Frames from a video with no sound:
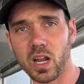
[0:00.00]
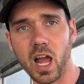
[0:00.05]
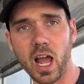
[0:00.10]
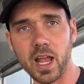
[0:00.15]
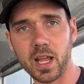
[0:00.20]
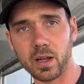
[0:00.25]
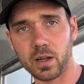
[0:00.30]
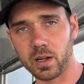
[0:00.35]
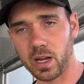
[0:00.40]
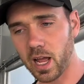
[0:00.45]

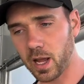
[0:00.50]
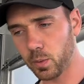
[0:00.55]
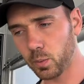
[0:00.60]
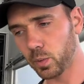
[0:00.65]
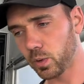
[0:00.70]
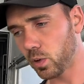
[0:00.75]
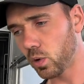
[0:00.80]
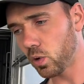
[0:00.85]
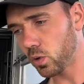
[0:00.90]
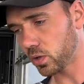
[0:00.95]
Like
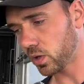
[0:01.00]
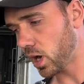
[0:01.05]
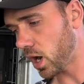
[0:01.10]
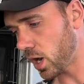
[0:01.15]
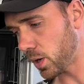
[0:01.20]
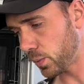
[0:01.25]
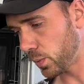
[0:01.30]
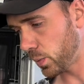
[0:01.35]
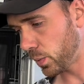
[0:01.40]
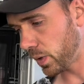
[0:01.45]
with old
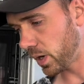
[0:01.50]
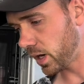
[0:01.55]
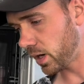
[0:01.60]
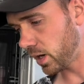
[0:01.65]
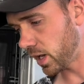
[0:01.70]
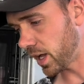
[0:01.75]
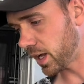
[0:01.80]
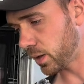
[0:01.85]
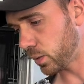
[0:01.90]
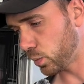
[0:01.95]
car we were
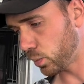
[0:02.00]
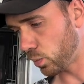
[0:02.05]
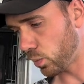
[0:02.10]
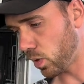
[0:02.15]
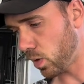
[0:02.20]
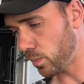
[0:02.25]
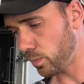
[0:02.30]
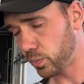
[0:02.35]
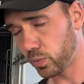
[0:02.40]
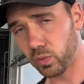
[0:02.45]
like
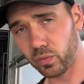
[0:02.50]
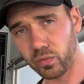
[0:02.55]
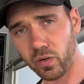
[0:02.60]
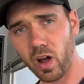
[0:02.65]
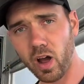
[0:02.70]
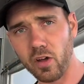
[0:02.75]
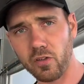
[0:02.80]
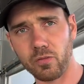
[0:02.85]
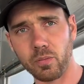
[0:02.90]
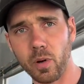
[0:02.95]

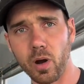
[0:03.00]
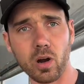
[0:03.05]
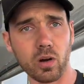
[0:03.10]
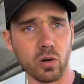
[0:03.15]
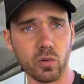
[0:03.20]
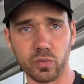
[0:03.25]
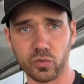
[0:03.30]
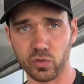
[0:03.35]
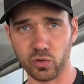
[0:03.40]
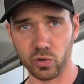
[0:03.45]
1.5 bar
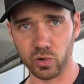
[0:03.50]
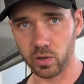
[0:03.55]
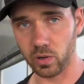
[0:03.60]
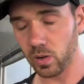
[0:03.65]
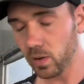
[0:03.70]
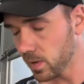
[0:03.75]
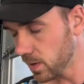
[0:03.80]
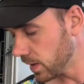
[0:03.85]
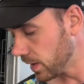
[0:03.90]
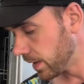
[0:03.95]
off
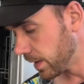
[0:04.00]
throttle,